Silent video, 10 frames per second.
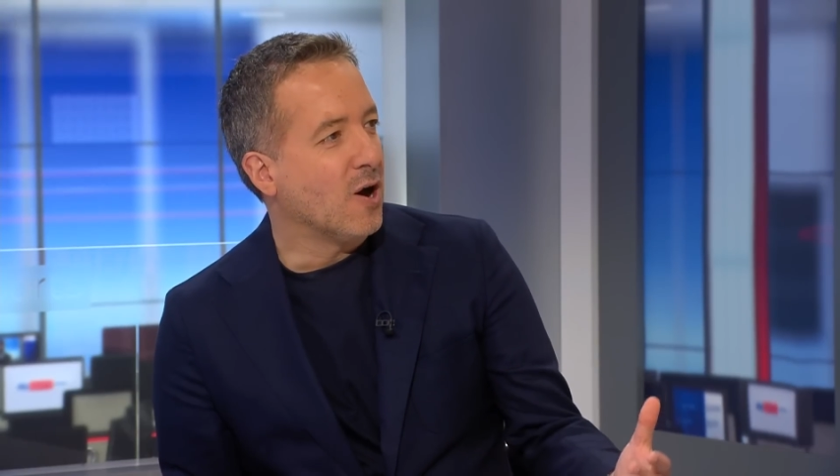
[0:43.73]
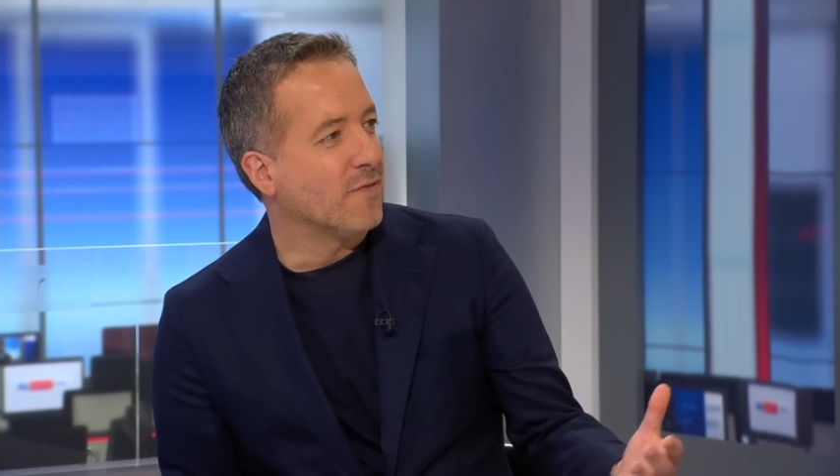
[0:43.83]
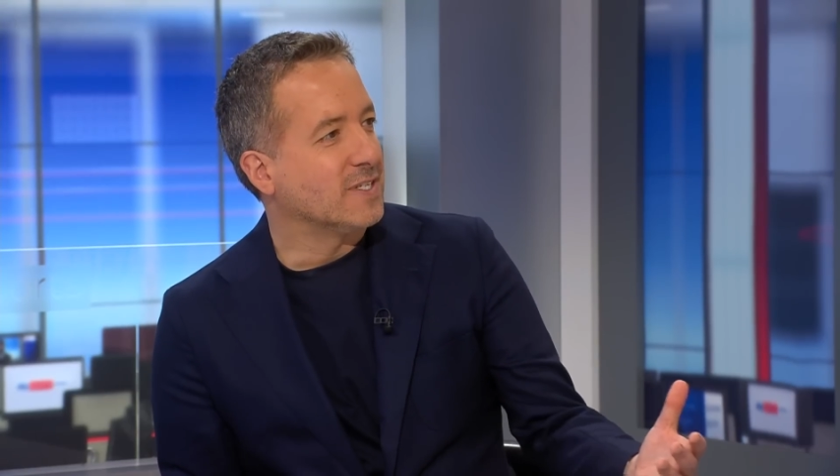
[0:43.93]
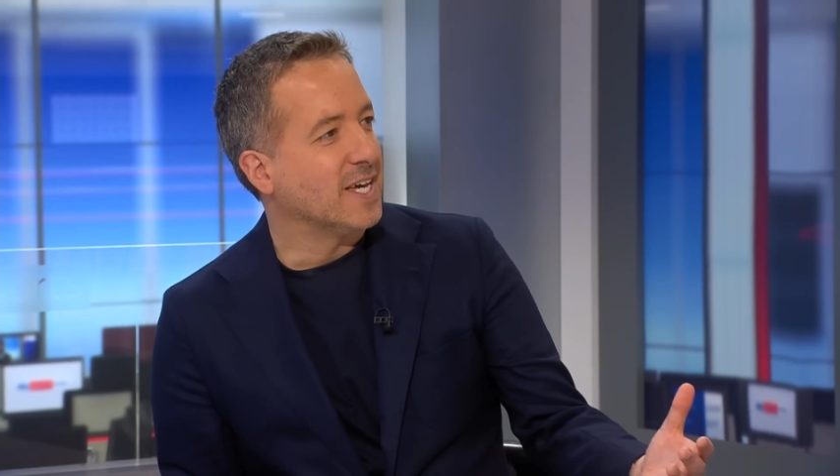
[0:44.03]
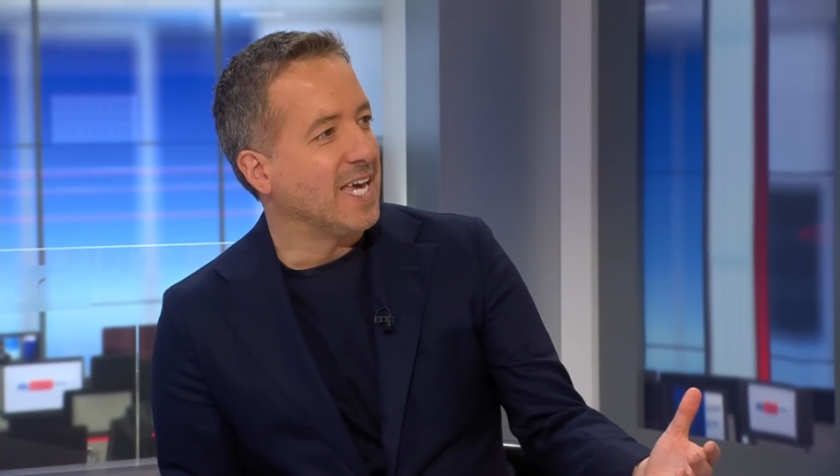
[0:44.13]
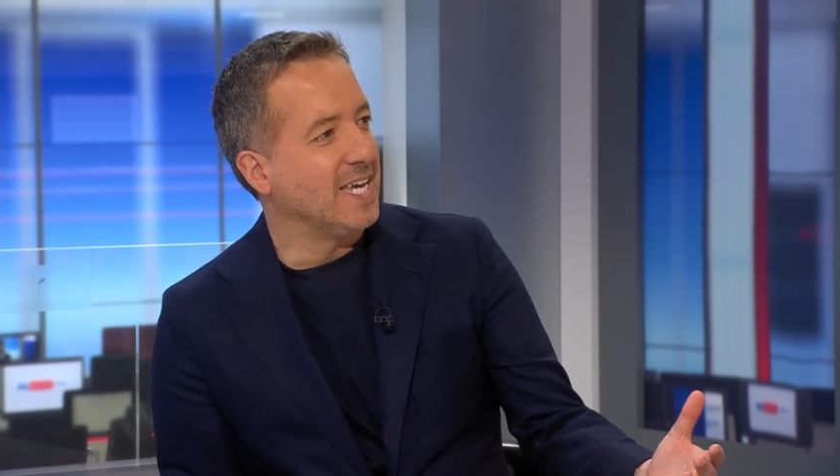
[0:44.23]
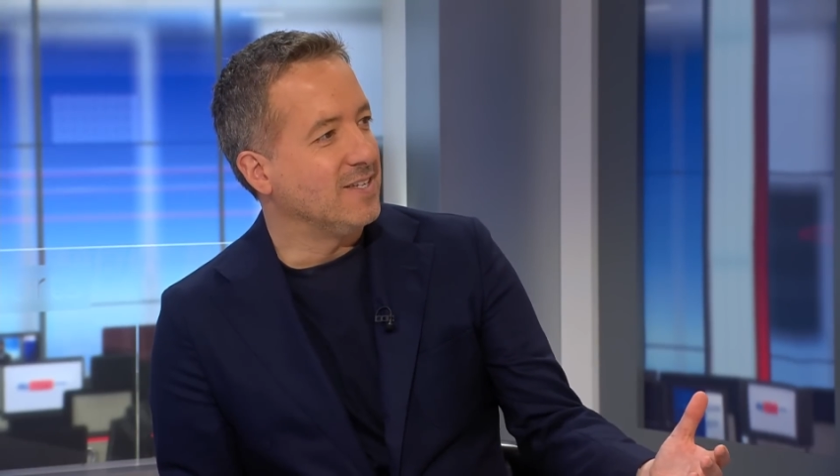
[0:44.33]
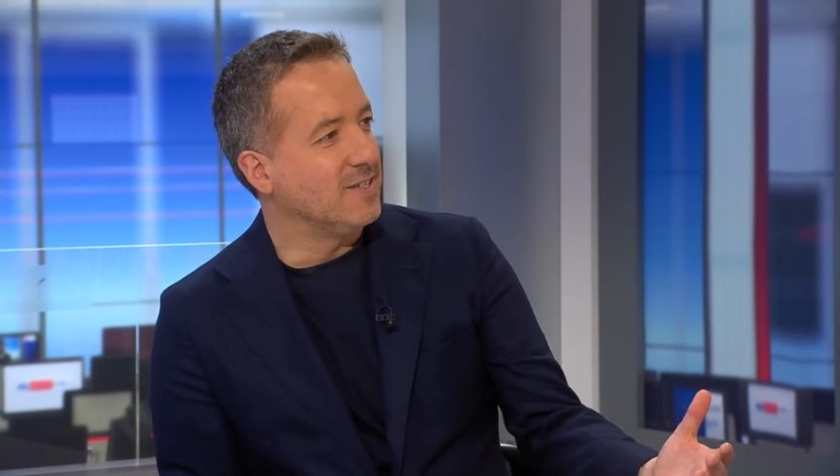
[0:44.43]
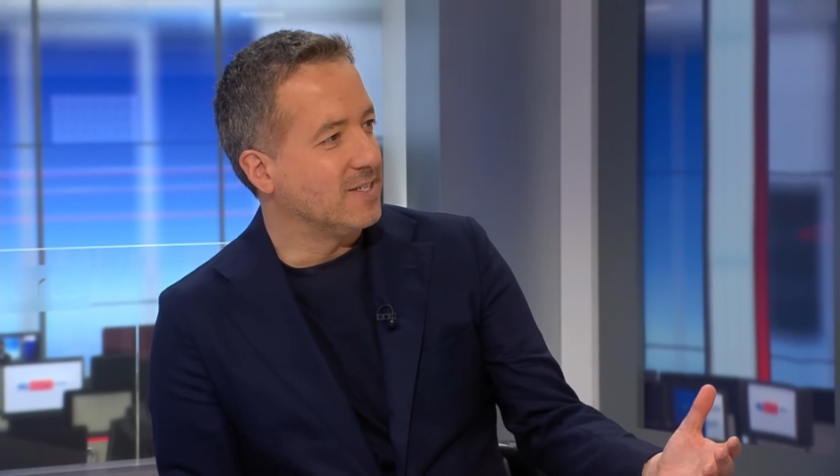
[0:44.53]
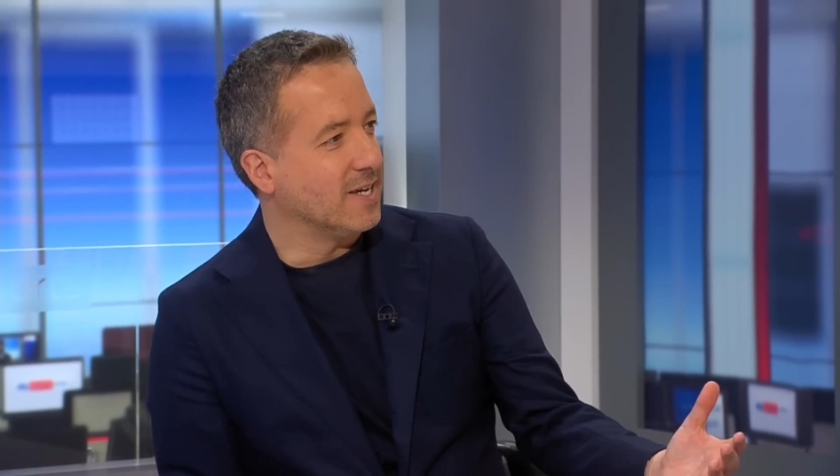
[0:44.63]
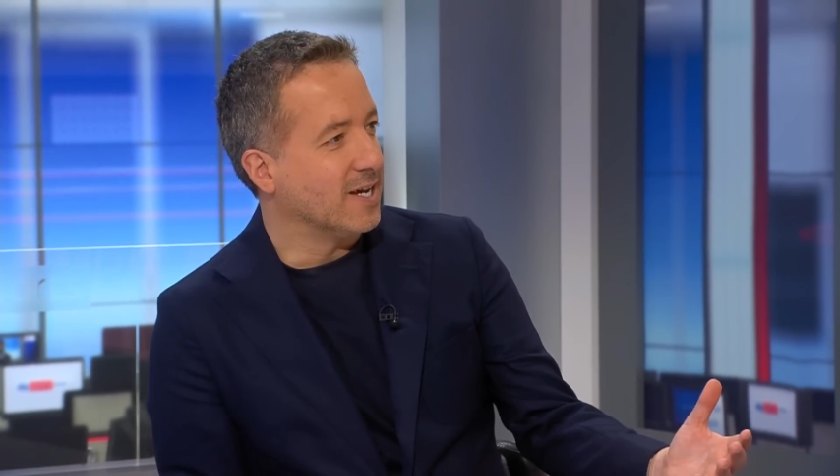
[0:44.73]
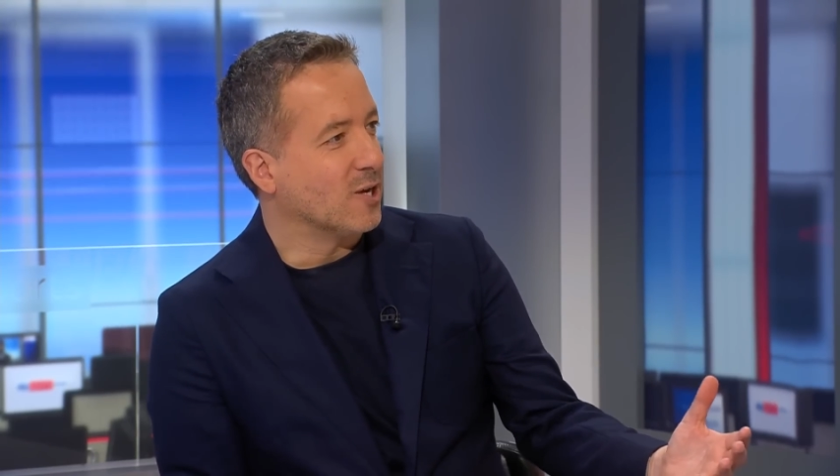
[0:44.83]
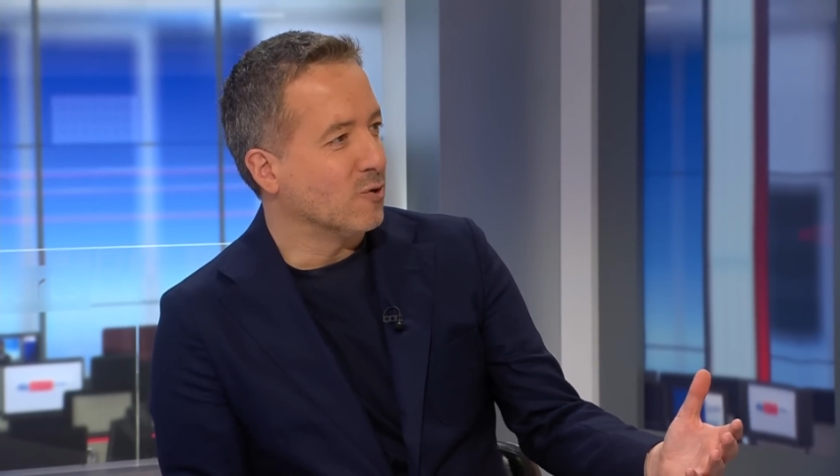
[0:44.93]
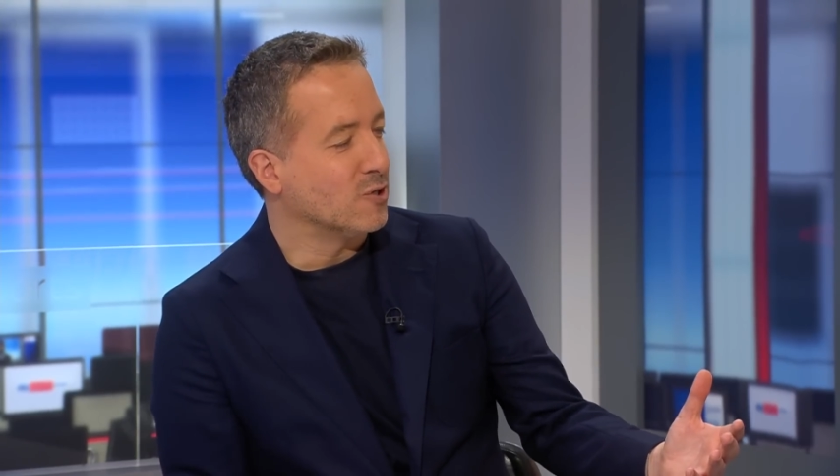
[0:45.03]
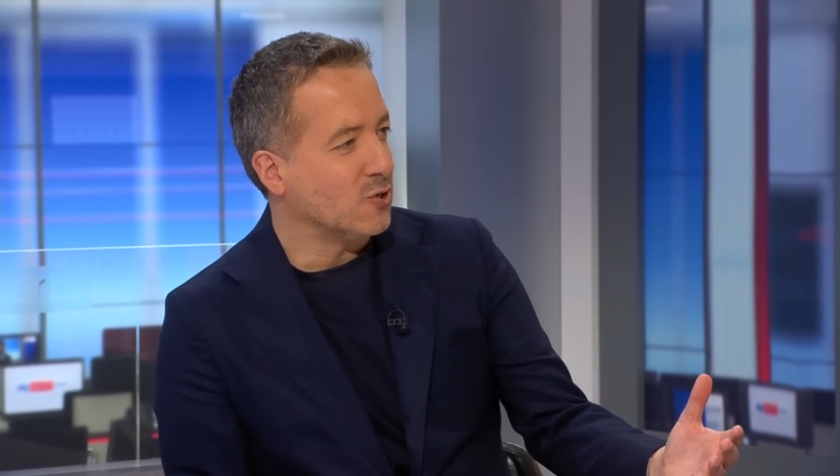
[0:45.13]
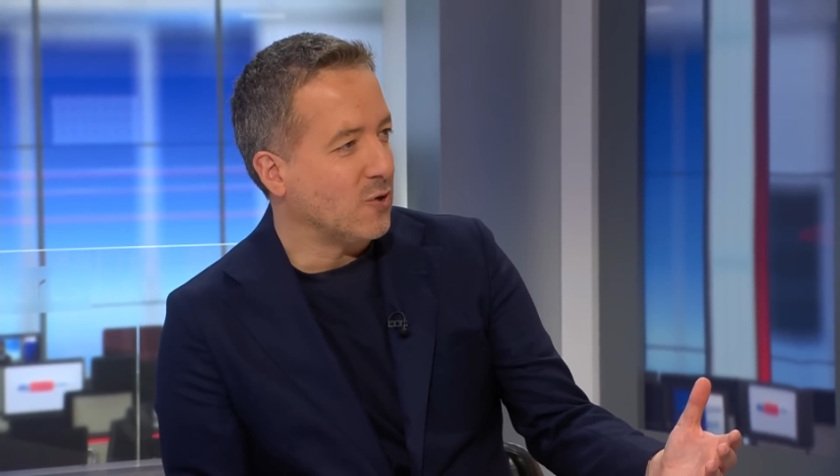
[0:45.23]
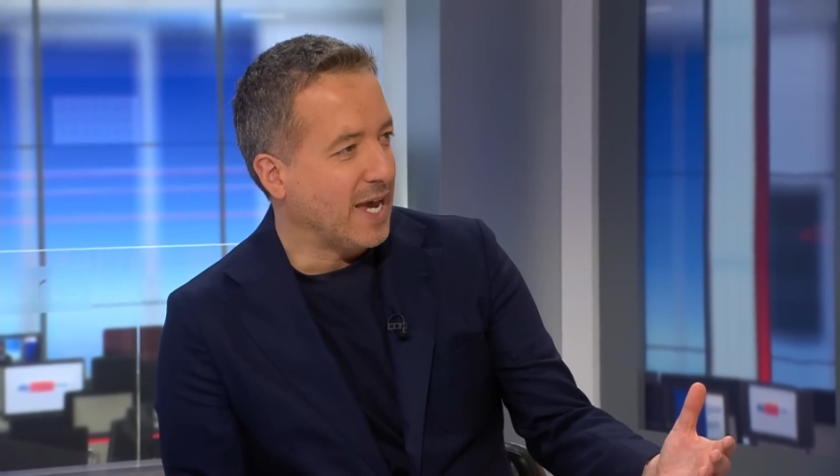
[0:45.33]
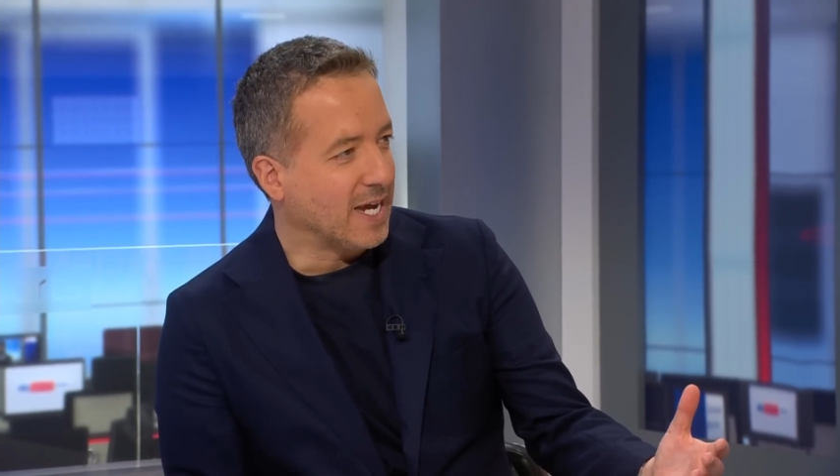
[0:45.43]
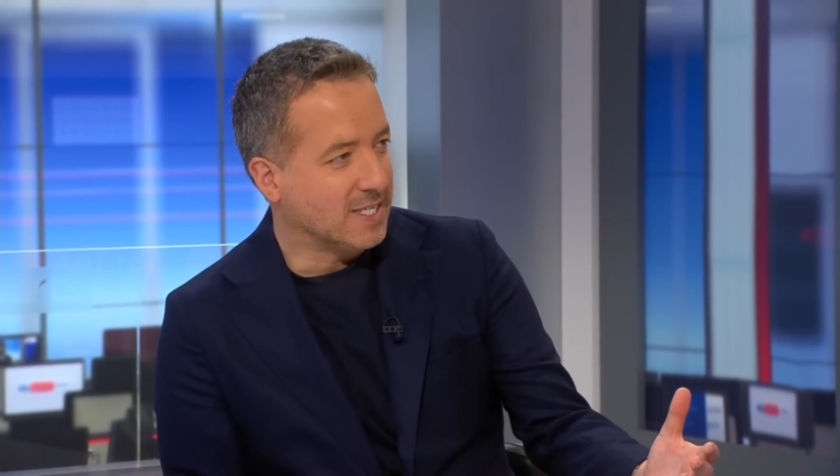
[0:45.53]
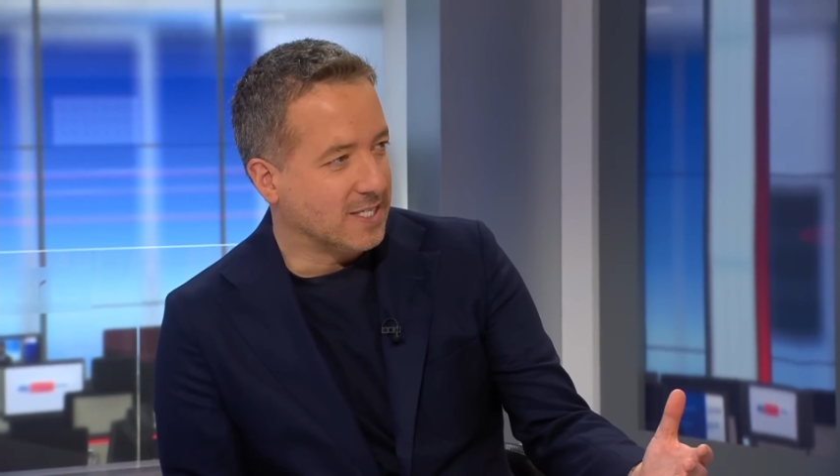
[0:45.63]
After his uh,
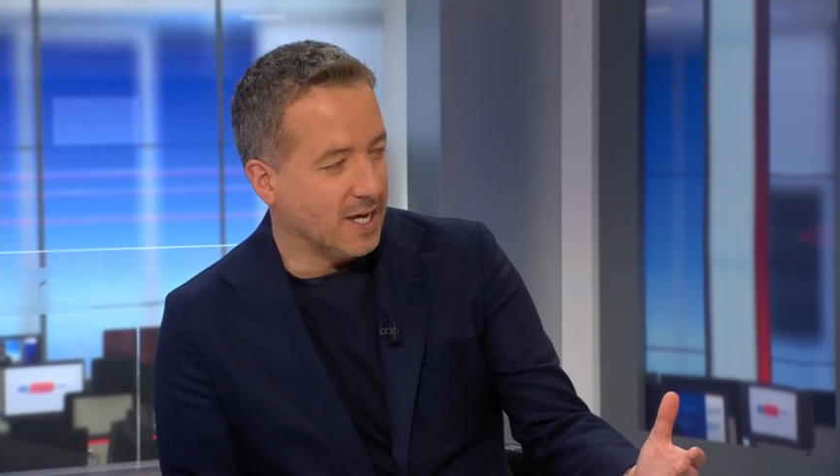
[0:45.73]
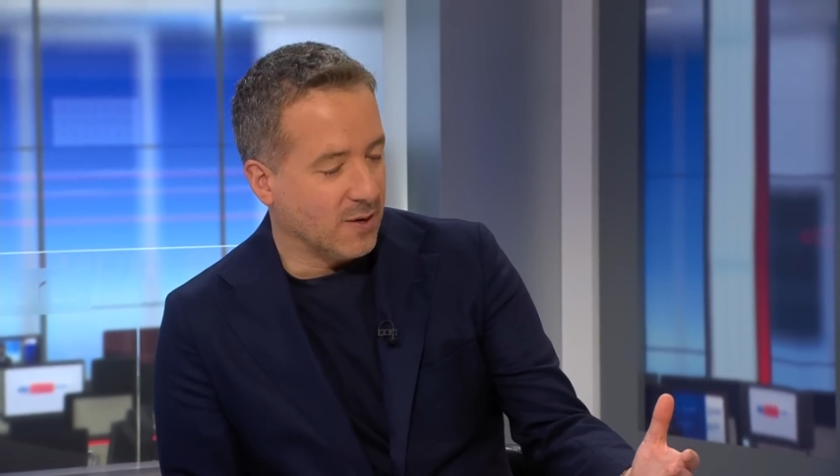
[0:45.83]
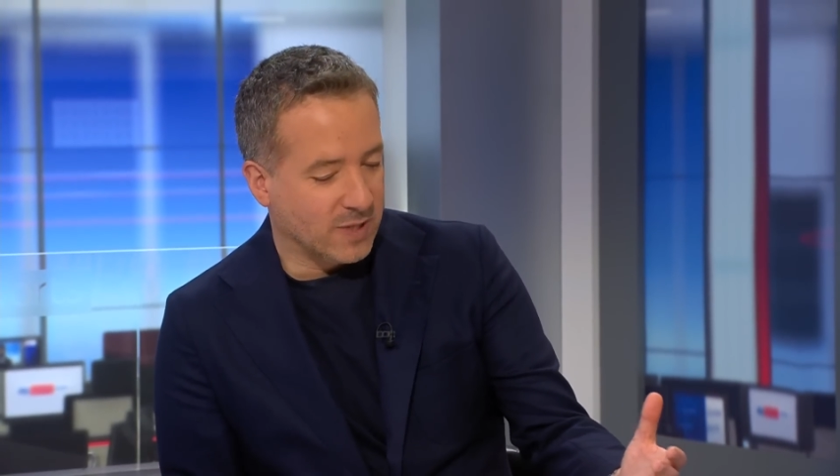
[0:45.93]
contract uh,